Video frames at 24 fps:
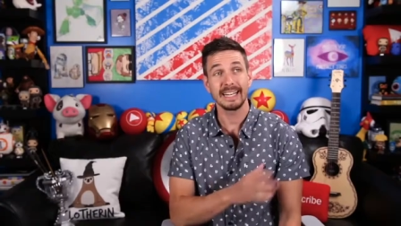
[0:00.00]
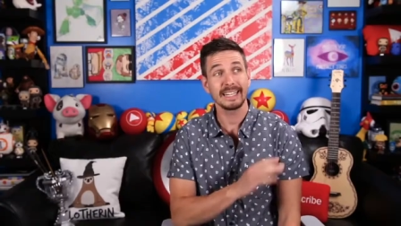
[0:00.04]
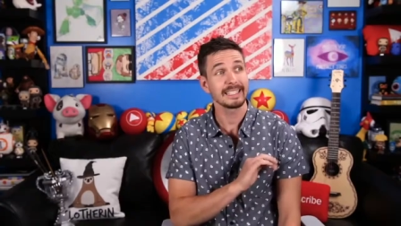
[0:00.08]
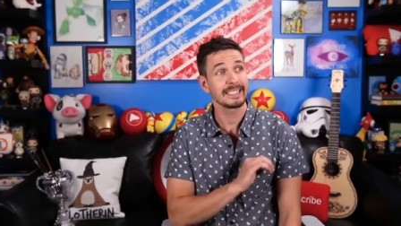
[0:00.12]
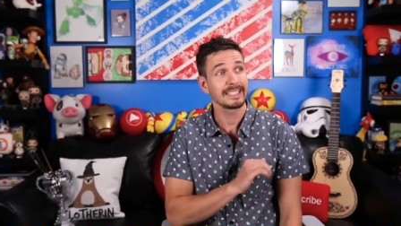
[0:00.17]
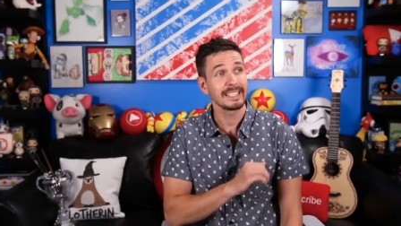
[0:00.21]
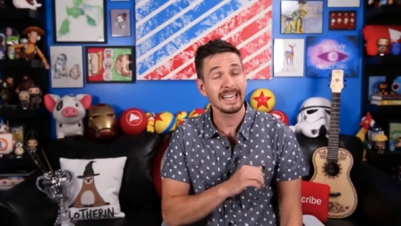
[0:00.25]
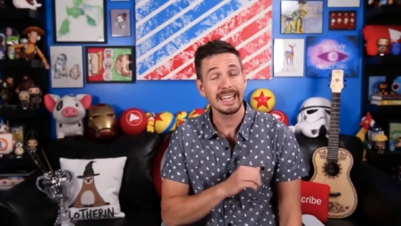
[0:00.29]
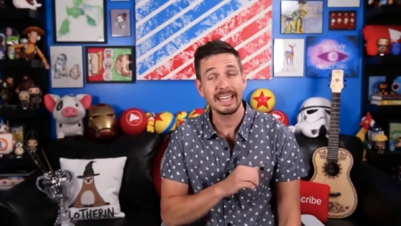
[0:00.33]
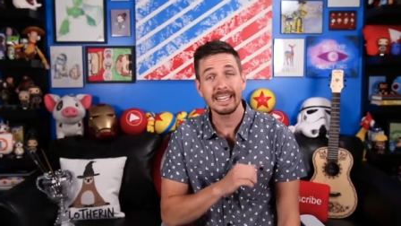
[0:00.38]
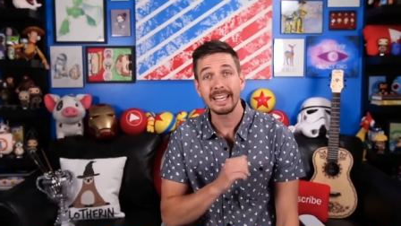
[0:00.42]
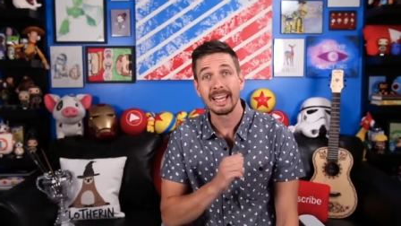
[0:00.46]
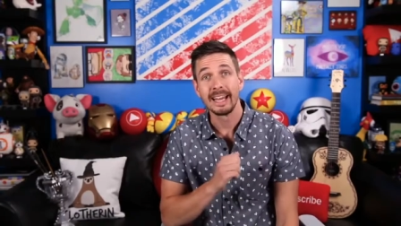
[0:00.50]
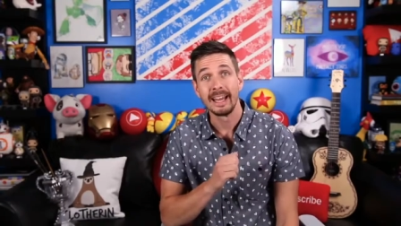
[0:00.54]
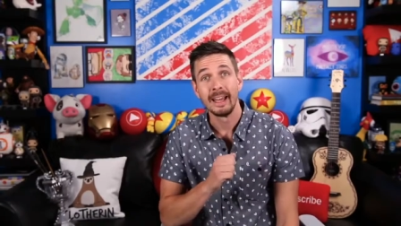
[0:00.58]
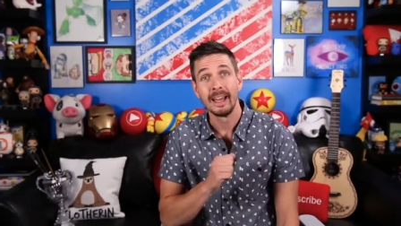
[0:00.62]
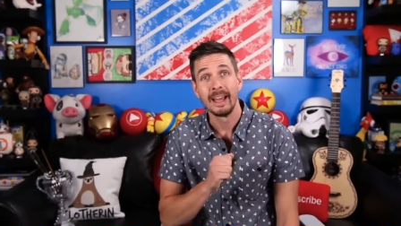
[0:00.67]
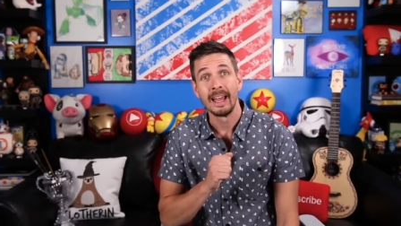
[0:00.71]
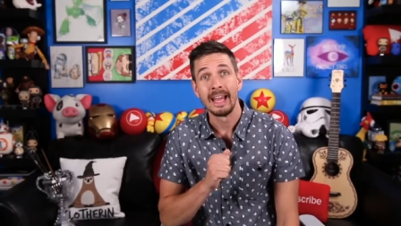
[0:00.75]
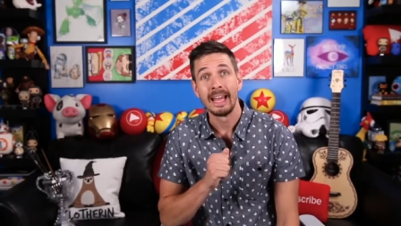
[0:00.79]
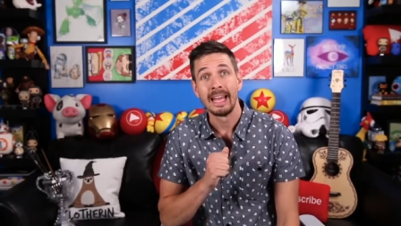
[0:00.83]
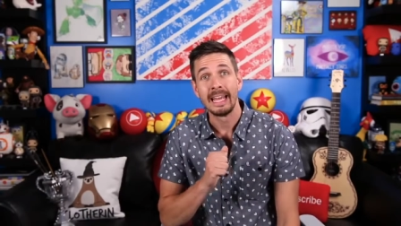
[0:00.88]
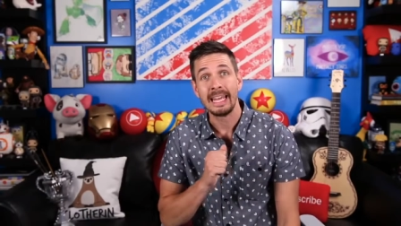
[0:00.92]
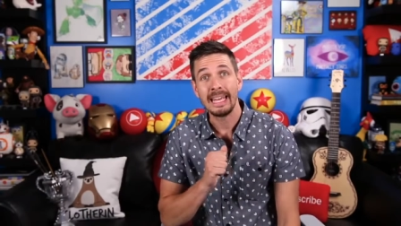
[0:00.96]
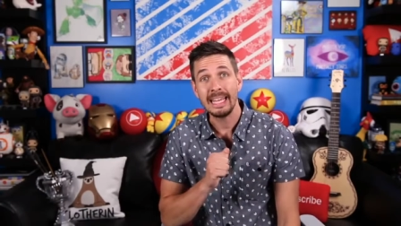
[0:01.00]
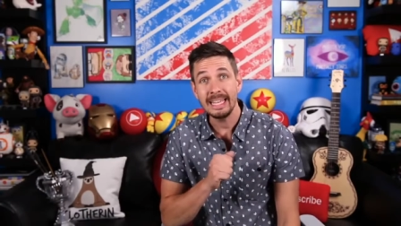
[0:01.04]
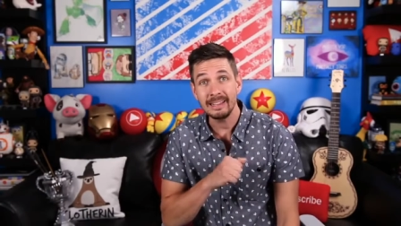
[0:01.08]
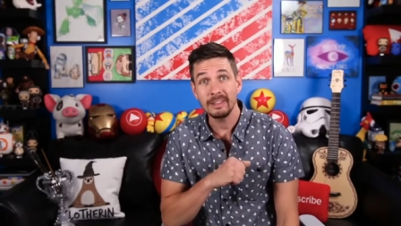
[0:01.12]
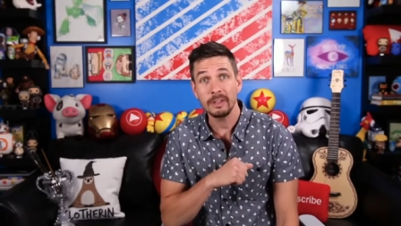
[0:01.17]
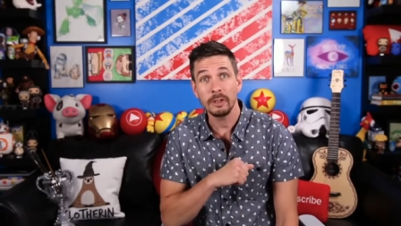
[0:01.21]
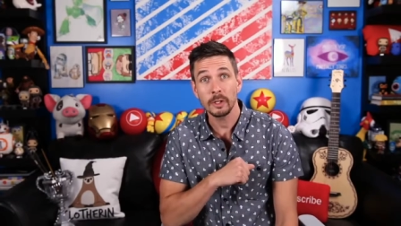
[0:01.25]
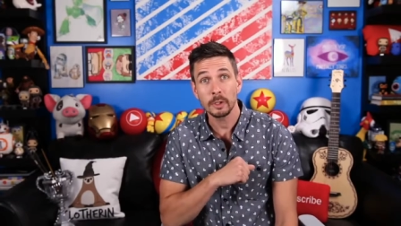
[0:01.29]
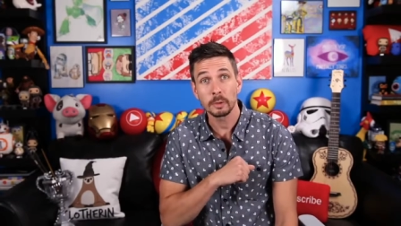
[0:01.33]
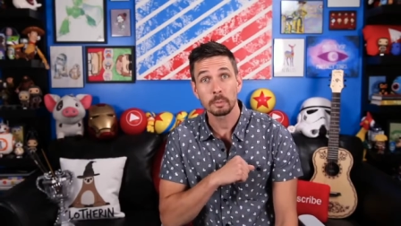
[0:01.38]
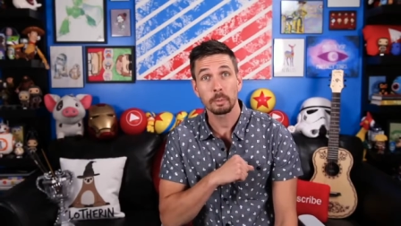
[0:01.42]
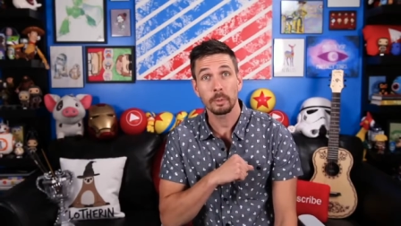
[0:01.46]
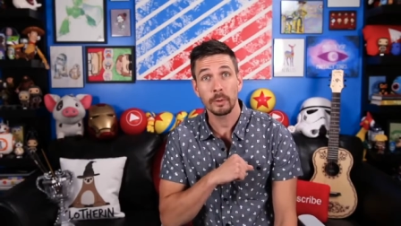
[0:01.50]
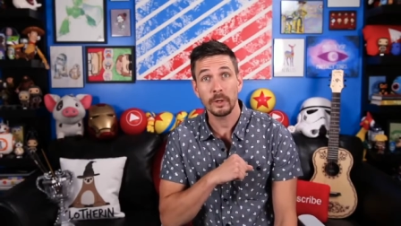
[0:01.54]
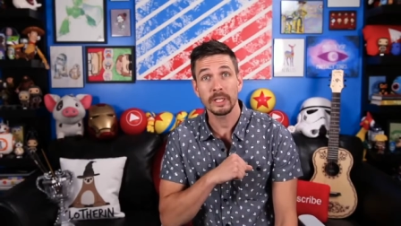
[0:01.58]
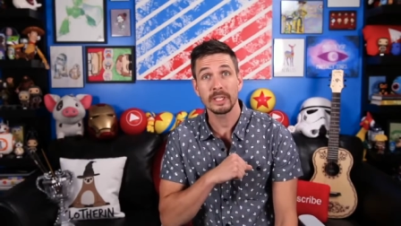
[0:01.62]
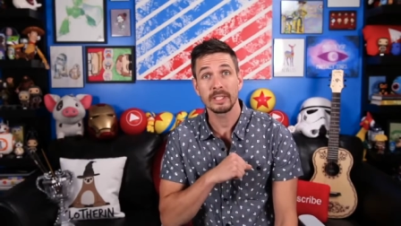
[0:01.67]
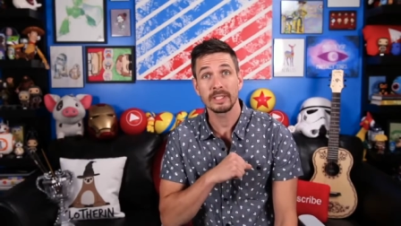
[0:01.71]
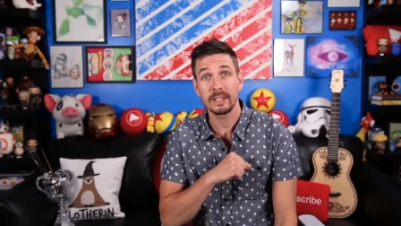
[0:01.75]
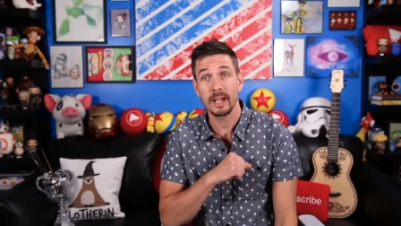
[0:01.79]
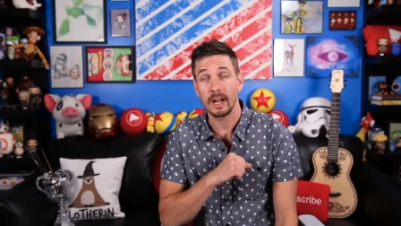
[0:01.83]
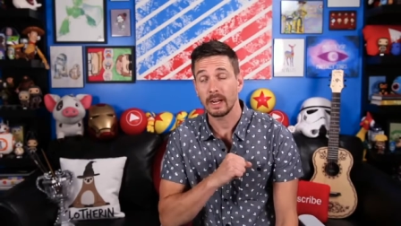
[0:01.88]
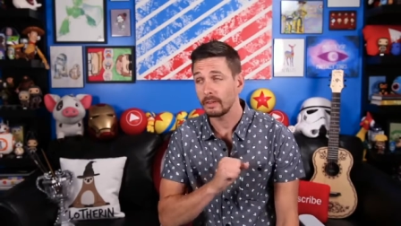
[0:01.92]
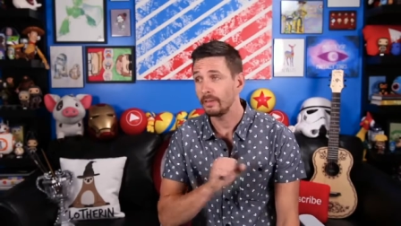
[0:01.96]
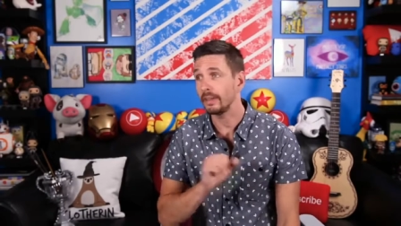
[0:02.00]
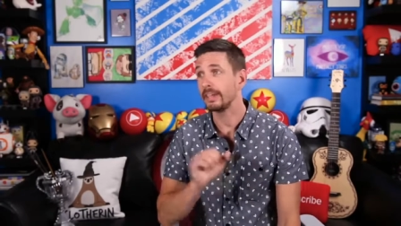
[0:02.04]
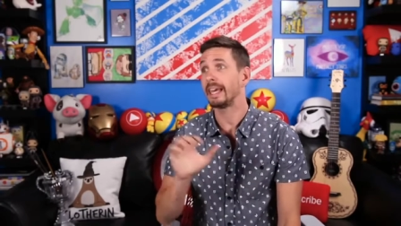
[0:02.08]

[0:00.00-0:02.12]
Gotta say, he looks pretty stuck.